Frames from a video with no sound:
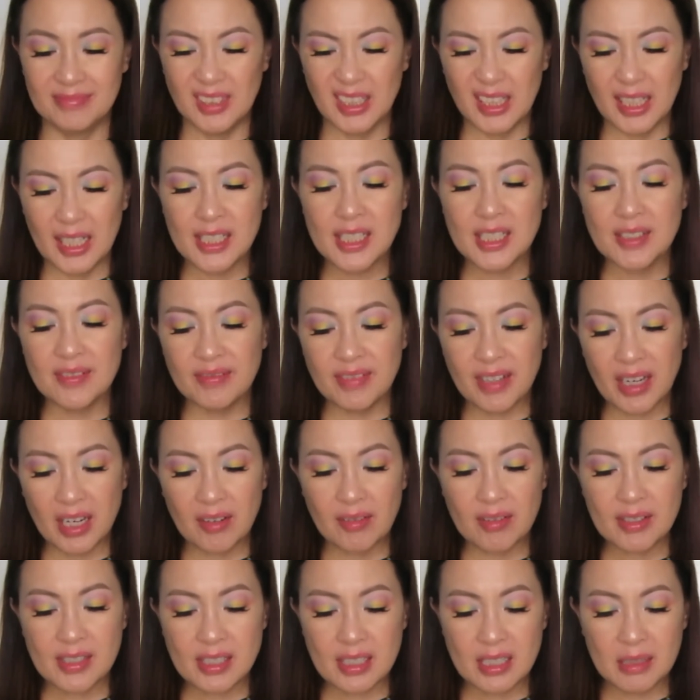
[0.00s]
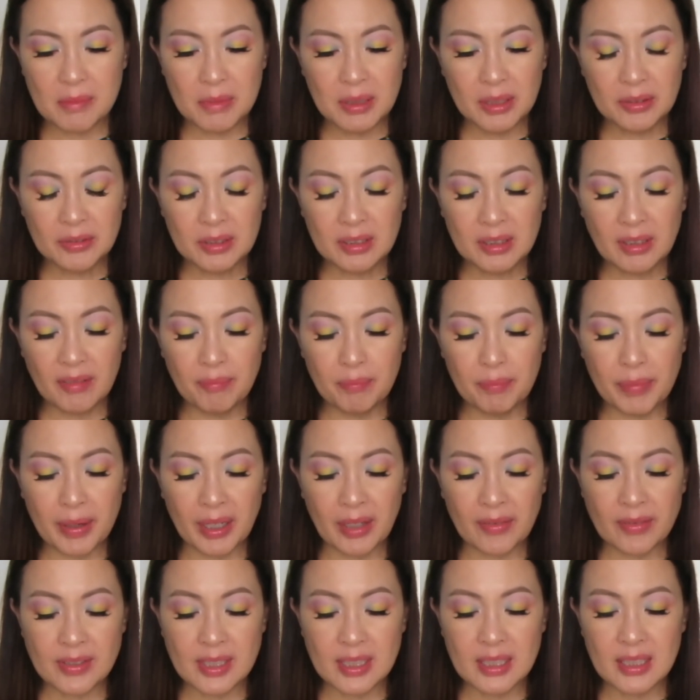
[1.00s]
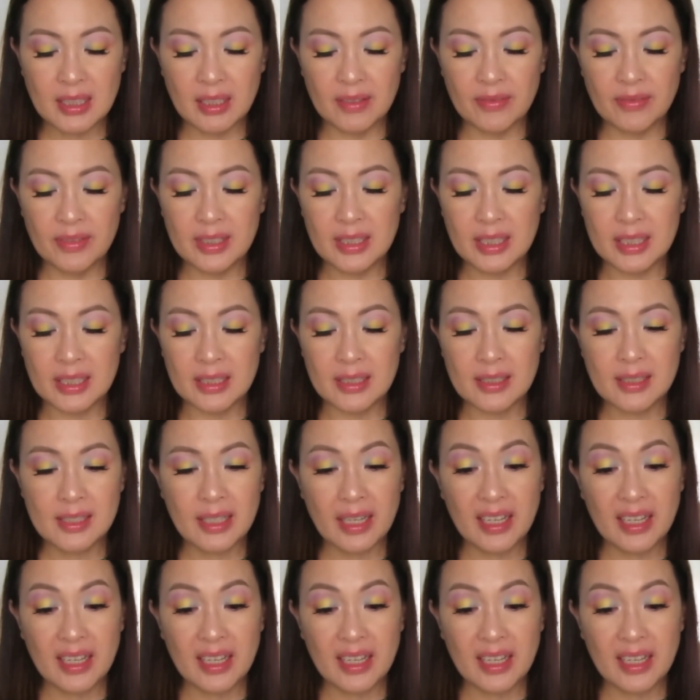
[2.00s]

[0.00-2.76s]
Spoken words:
It's very similar to the Breakfast at Tiffany's,